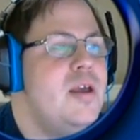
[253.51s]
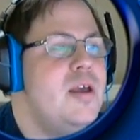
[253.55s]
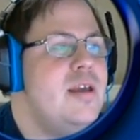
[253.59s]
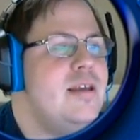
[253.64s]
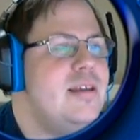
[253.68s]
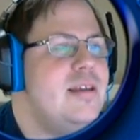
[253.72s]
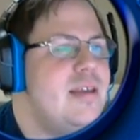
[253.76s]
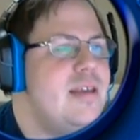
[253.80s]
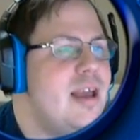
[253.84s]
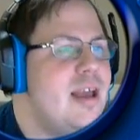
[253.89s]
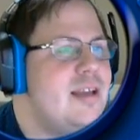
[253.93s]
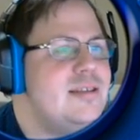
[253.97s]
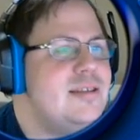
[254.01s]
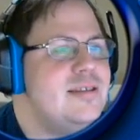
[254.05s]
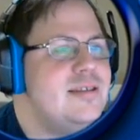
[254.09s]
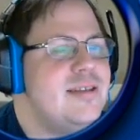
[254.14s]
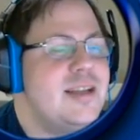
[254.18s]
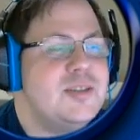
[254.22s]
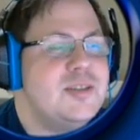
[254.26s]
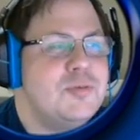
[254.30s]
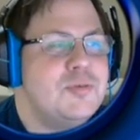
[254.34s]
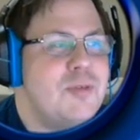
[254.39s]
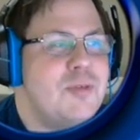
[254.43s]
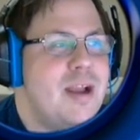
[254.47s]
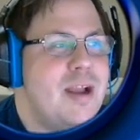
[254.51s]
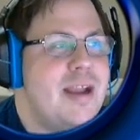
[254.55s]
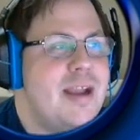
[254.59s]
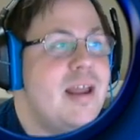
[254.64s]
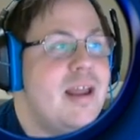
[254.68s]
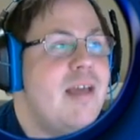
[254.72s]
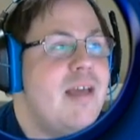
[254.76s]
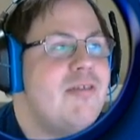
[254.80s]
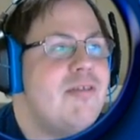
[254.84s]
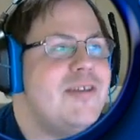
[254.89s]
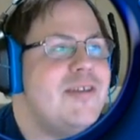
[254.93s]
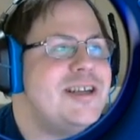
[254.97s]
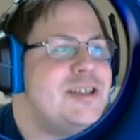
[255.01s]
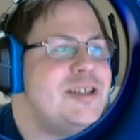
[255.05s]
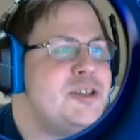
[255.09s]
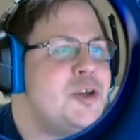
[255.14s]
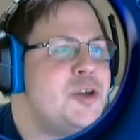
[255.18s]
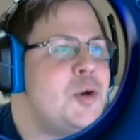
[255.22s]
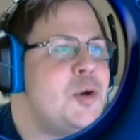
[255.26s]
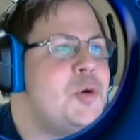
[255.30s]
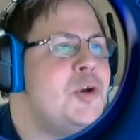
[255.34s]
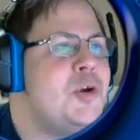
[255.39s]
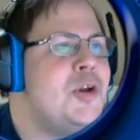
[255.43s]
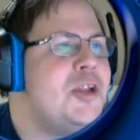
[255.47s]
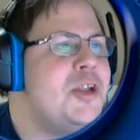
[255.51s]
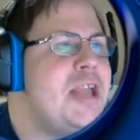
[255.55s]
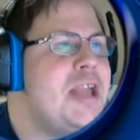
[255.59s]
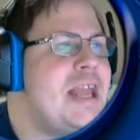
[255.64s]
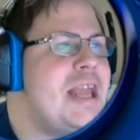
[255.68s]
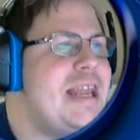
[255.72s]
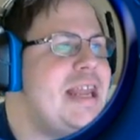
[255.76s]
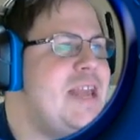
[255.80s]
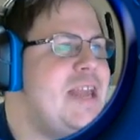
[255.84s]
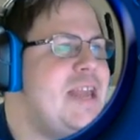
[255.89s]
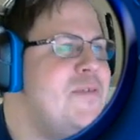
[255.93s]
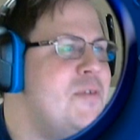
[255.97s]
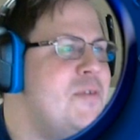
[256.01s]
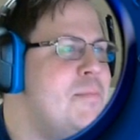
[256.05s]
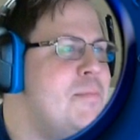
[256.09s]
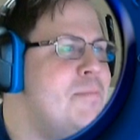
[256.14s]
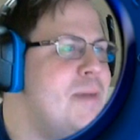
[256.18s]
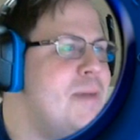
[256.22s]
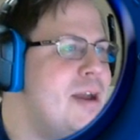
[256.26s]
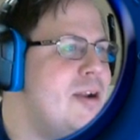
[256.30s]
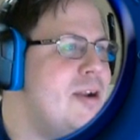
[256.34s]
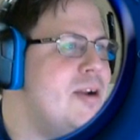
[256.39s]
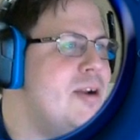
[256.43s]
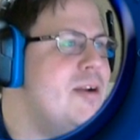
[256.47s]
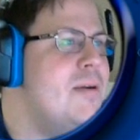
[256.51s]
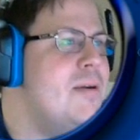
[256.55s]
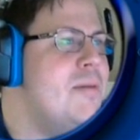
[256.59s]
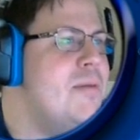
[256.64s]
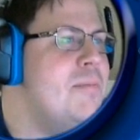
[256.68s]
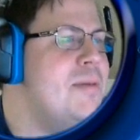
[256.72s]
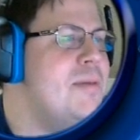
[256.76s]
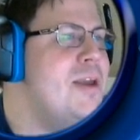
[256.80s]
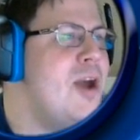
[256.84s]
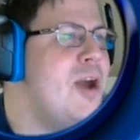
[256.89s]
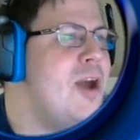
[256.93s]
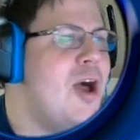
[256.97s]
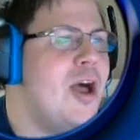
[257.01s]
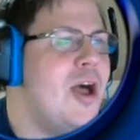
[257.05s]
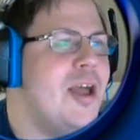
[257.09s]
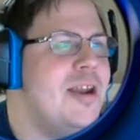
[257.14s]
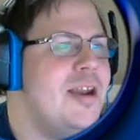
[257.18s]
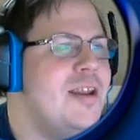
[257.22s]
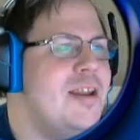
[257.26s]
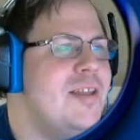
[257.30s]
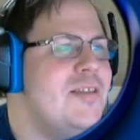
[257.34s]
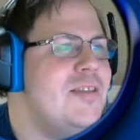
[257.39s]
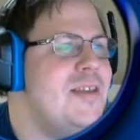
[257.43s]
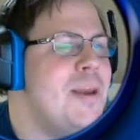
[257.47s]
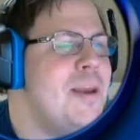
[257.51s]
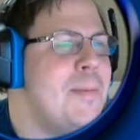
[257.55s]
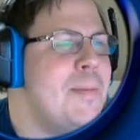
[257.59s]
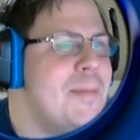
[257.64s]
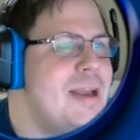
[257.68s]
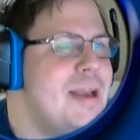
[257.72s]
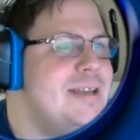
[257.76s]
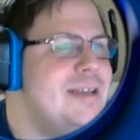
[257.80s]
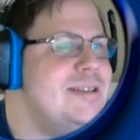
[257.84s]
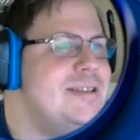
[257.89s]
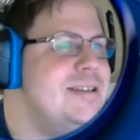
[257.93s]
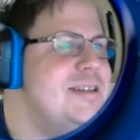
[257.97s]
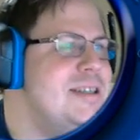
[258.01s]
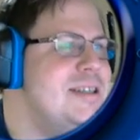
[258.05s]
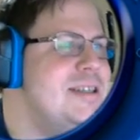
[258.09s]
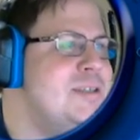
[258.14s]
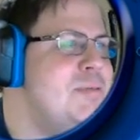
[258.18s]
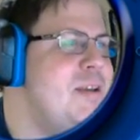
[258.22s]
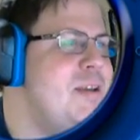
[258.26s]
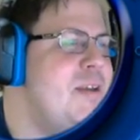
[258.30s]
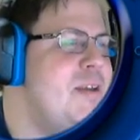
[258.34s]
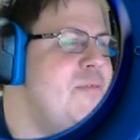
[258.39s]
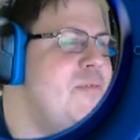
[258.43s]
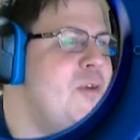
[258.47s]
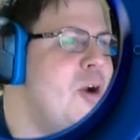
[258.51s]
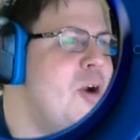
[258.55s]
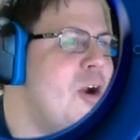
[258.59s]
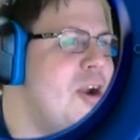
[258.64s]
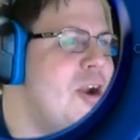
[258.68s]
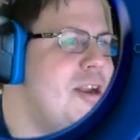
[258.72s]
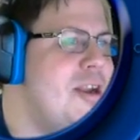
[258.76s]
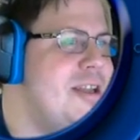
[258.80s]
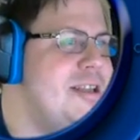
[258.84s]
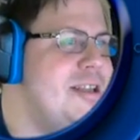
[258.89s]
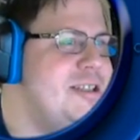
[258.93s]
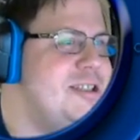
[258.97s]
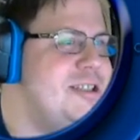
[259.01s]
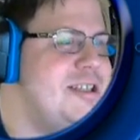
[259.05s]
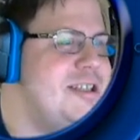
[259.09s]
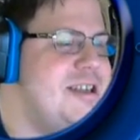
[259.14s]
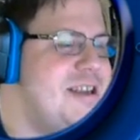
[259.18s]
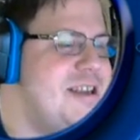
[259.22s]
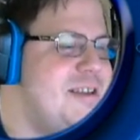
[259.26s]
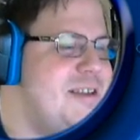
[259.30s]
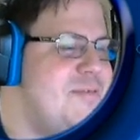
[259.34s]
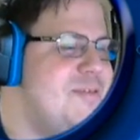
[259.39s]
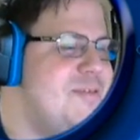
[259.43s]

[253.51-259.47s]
Yes, that's right. This show could get even better beyond the amazingness we have already achieved.